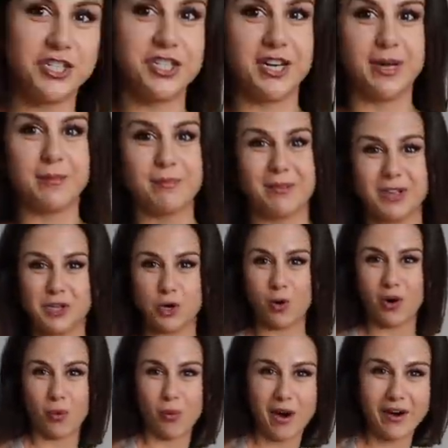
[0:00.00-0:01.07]
the gym, but you
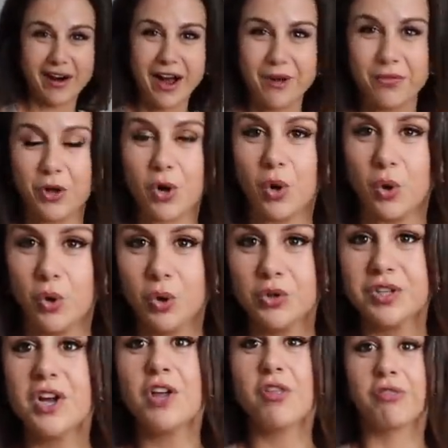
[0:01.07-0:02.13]
don't wanna wear it out in the
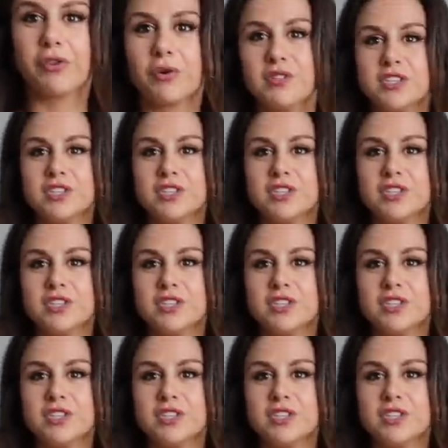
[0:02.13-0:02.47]
cold. Throw